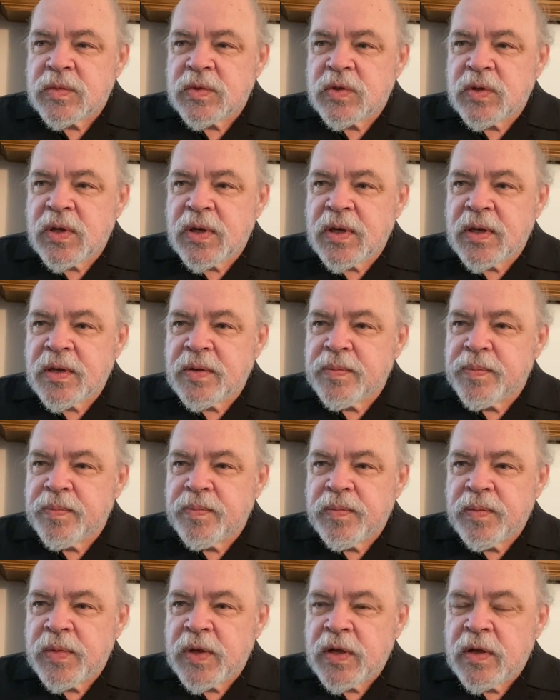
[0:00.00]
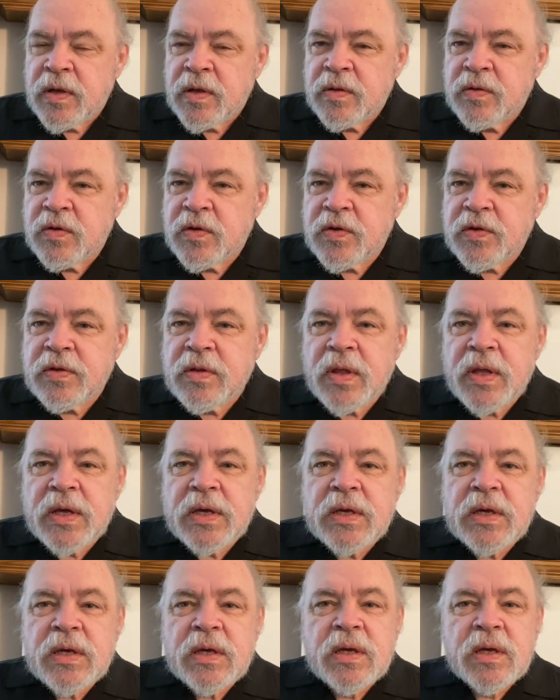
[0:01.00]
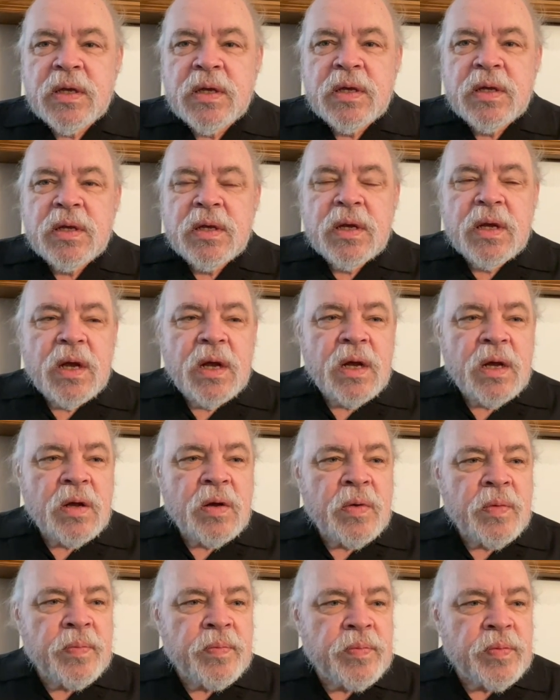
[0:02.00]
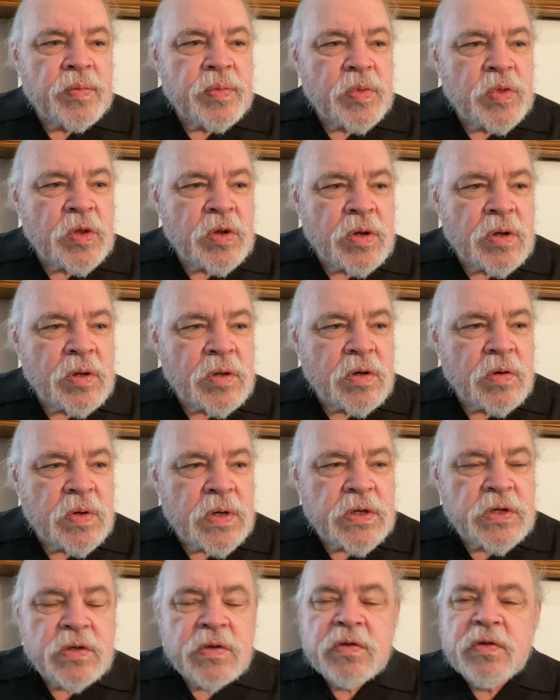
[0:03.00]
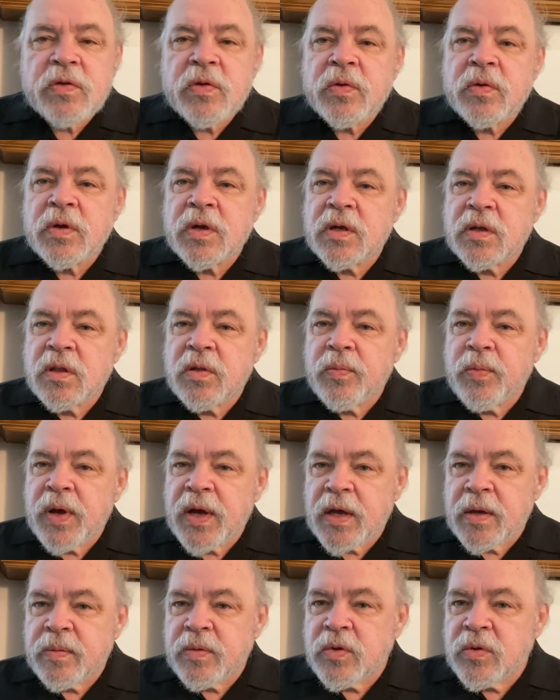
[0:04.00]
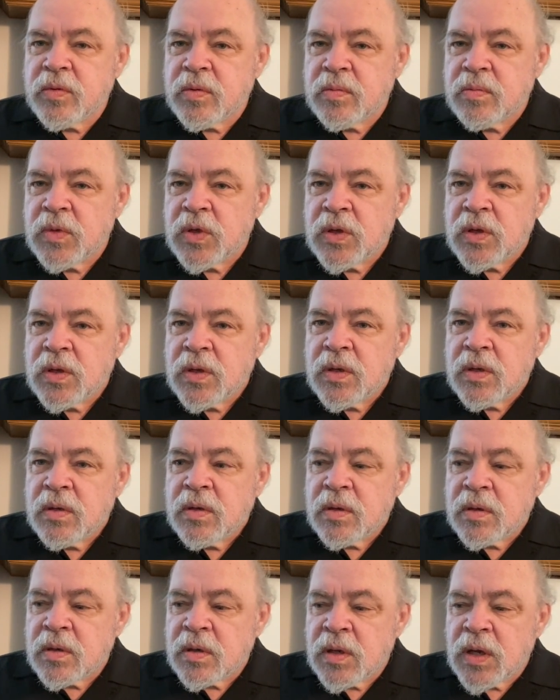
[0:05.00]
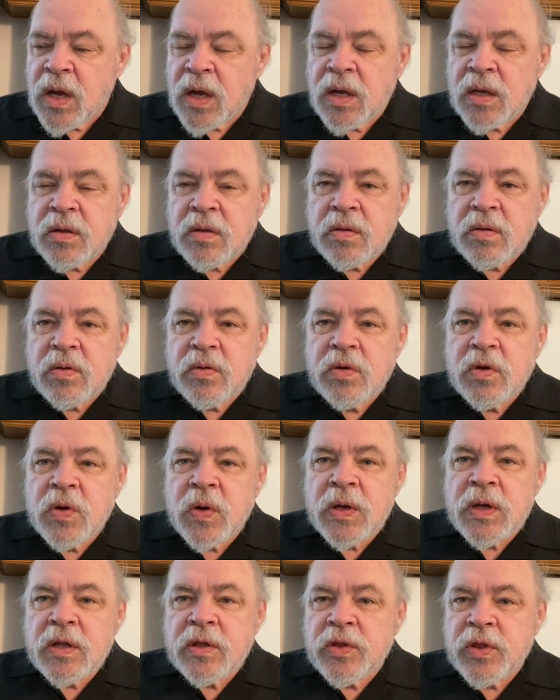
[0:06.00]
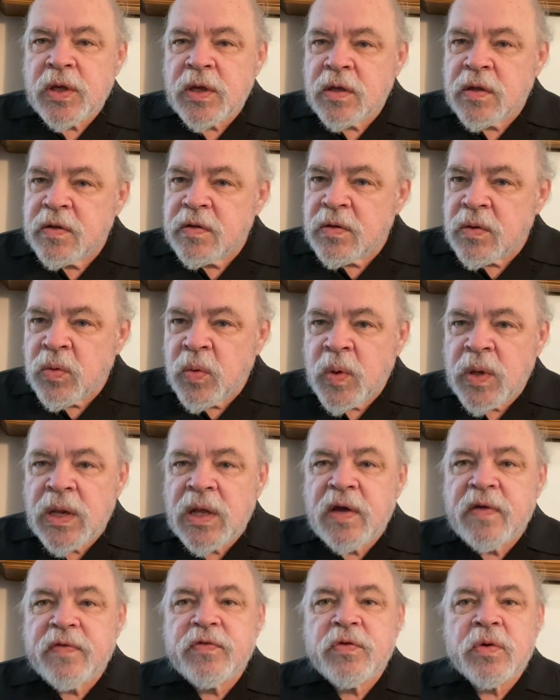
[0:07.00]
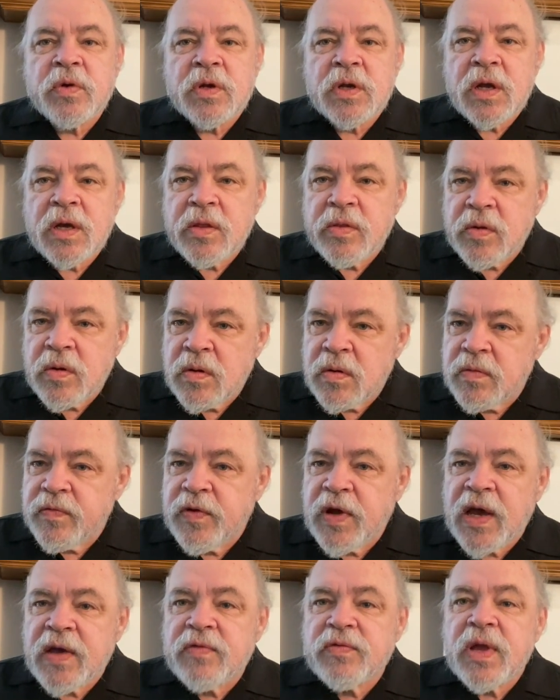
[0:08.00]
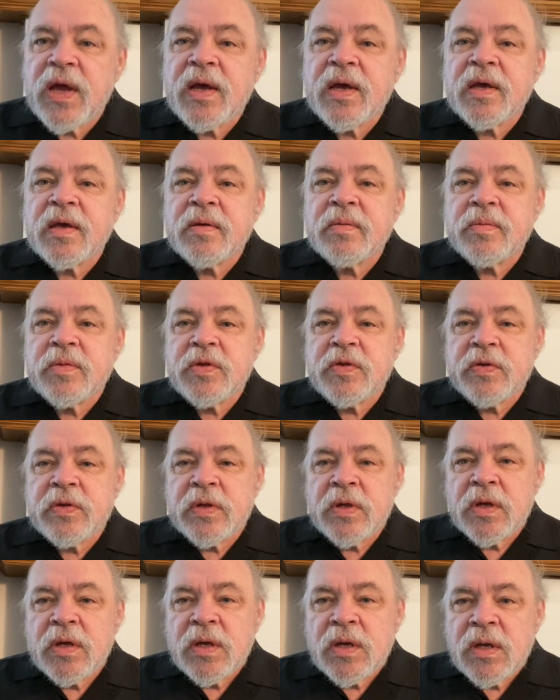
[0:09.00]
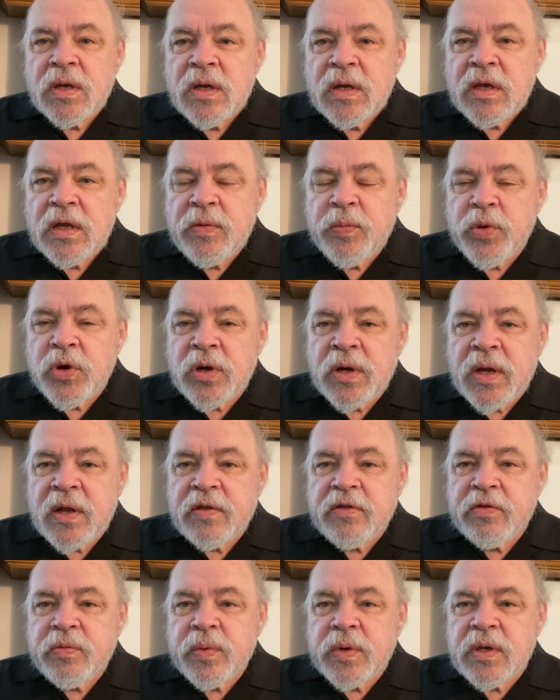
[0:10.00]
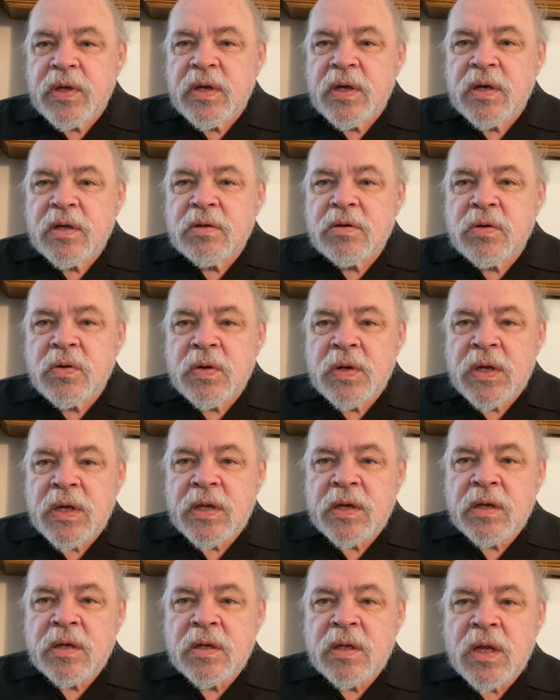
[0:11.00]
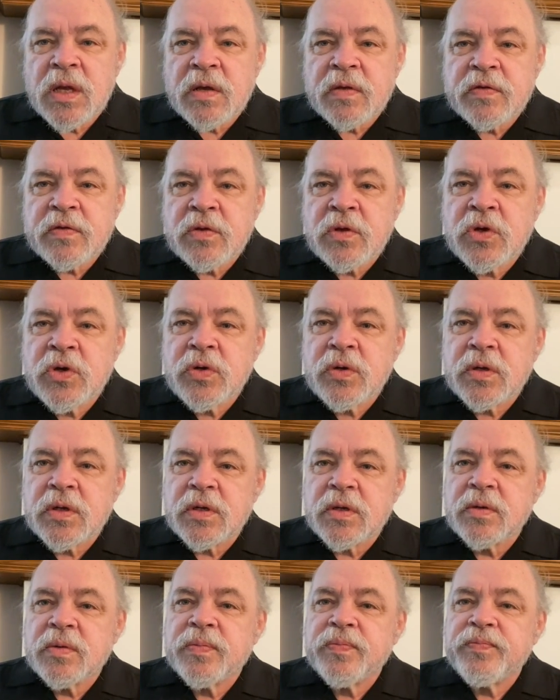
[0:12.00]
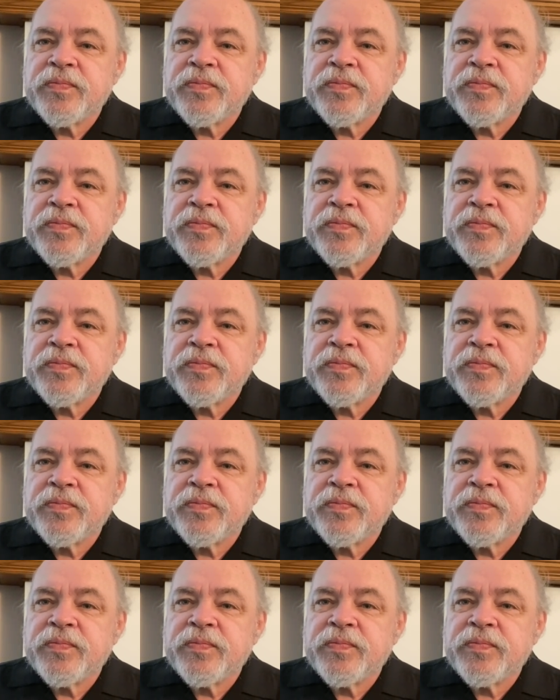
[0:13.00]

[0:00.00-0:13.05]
Okay? Just like the creation story in the Bible, and God created things, and one after another, 5 times, he pronounced what he had created as good.